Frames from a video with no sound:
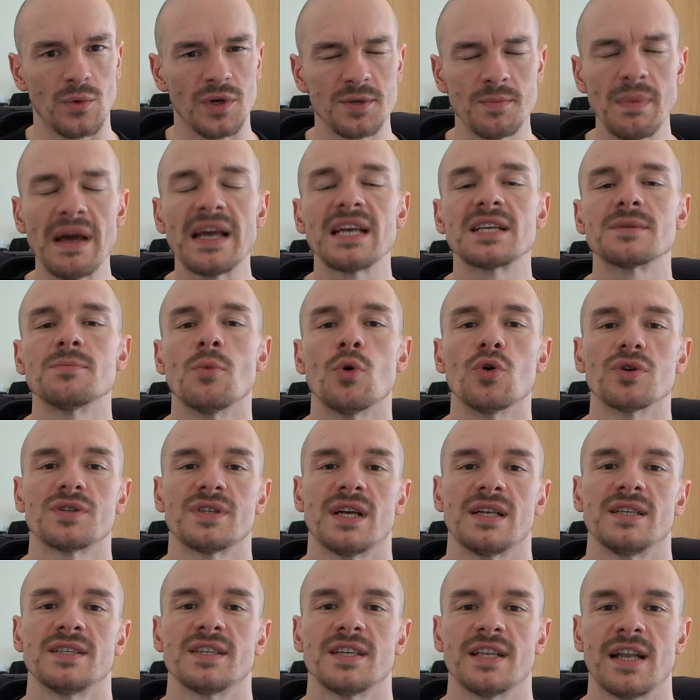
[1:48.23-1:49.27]
which makes more
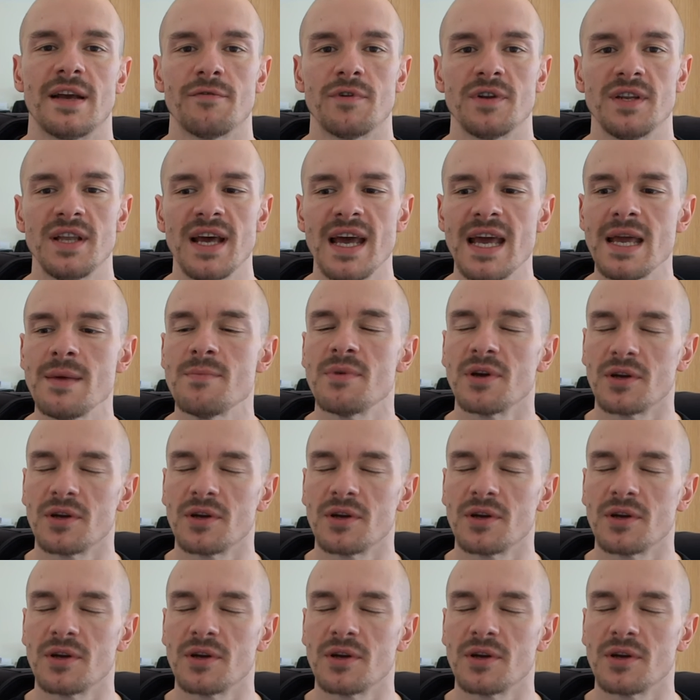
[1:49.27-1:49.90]
sense than every day,